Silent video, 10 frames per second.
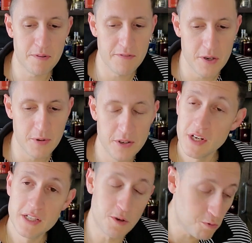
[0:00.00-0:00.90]
perfumer,
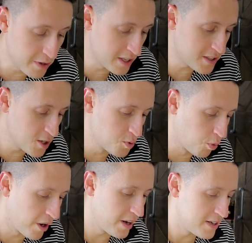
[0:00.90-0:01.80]
so this is
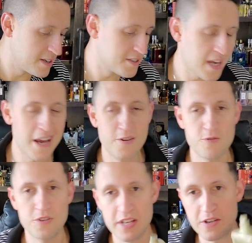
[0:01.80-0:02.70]
what a
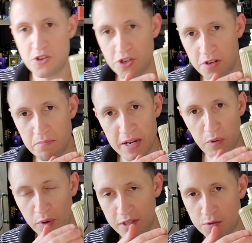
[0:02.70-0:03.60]
designer scent should be.
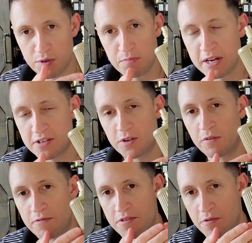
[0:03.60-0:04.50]
When this was being
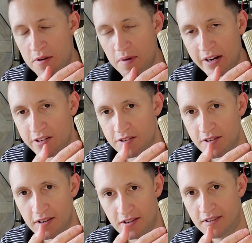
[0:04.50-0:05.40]
sold for 30 bucks,
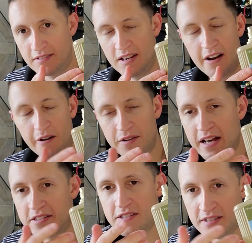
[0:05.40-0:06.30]
you know,
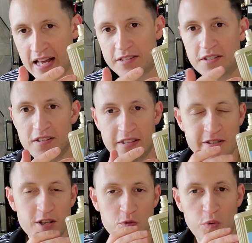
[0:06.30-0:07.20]
that's, that's,
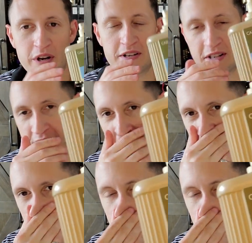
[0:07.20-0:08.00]
this is what a designer